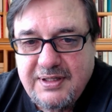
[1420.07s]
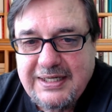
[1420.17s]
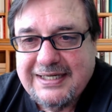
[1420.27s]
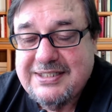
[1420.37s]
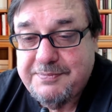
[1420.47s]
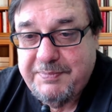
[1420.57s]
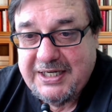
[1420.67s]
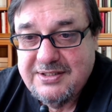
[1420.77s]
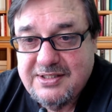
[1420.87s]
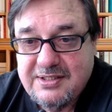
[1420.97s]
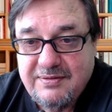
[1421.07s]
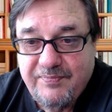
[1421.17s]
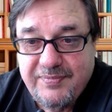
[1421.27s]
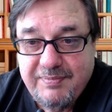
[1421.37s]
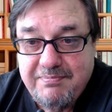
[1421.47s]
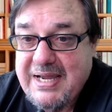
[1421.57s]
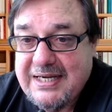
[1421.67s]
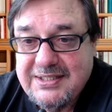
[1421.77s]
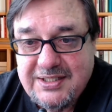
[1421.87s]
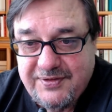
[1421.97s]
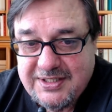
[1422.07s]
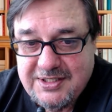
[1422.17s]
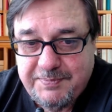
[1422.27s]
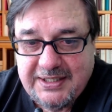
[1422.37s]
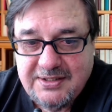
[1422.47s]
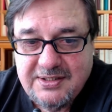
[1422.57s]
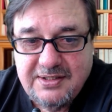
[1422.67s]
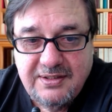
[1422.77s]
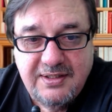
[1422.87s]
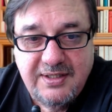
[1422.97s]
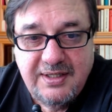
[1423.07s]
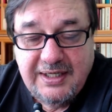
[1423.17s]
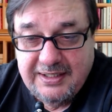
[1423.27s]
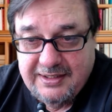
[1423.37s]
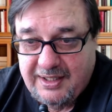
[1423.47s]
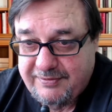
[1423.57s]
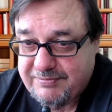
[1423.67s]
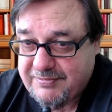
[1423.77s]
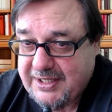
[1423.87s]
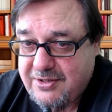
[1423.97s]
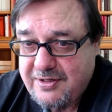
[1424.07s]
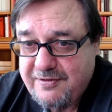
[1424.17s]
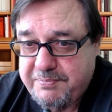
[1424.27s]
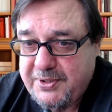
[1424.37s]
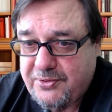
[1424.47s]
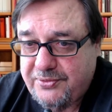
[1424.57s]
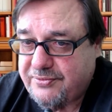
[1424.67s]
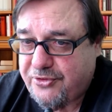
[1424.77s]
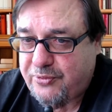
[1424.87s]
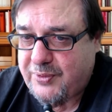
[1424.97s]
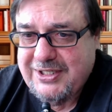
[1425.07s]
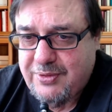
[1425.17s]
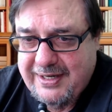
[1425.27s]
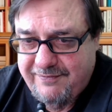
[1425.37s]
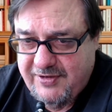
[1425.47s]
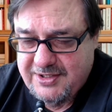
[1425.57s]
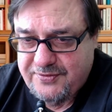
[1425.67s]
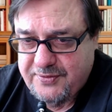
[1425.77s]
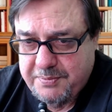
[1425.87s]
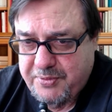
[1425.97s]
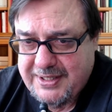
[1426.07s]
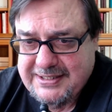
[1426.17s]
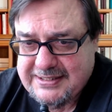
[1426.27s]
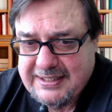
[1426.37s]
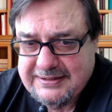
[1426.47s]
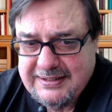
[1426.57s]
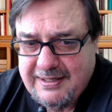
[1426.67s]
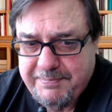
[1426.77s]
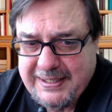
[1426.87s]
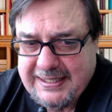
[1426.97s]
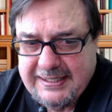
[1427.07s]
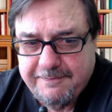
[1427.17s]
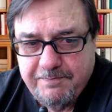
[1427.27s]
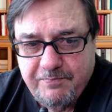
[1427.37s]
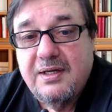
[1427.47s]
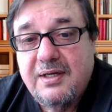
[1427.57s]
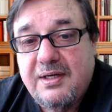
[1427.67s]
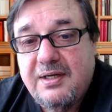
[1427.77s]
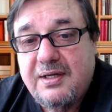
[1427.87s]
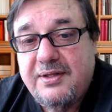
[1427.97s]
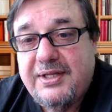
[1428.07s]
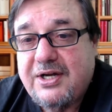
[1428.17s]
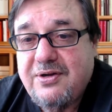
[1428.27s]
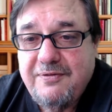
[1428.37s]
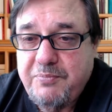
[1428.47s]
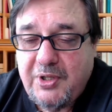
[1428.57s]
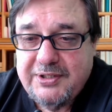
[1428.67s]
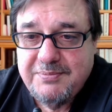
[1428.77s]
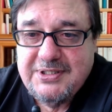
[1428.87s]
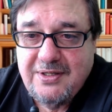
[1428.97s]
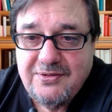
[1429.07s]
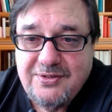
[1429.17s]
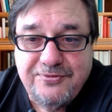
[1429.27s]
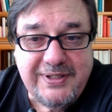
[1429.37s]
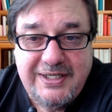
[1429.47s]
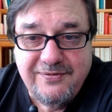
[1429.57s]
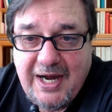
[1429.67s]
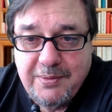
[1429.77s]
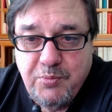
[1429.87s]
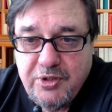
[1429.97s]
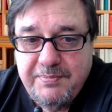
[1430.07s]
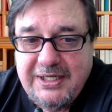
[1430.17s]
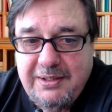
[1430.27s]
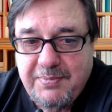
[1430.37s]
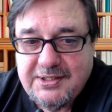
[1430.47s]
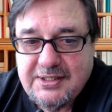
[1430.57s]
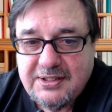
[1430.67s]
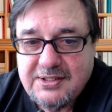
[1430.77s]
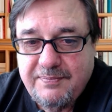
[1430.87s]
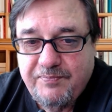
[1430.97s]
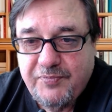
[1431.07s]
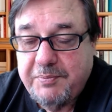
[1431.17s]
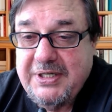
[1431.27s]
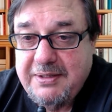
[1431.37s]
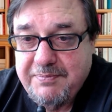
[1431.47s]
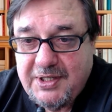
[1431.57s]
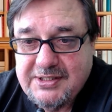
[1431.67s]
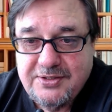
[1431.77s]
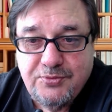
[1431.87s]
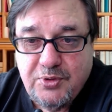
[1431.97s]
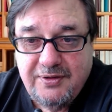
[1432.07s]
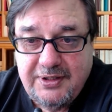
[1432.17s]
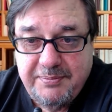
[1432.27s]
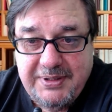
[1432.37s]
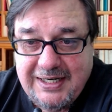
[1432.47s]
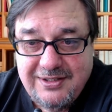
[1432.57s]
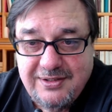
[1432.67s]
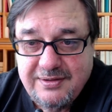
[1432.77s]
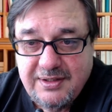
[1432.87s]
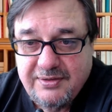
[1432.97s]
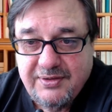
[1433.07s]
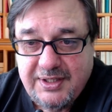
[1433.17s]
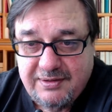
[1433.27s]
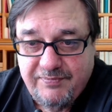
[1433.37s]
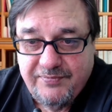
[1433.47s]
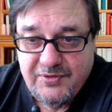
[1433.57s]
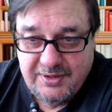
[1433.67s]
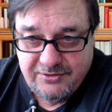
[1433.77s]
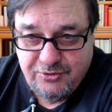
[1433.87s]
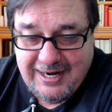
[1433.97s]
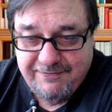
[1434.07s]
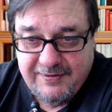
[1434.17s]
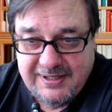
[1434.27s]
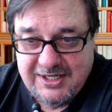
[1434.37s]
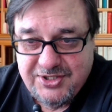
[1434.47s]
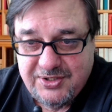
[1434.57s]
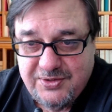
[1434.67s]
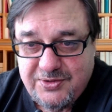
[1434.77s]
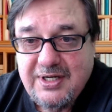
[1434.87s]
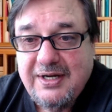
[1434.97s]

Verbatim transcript: expense, massive expense, they could have built 3 tranvias for the price they ended up paying. They could have bought themselves a fleet of hybrid minibuses. The minibuses would eliminate the traffic issues.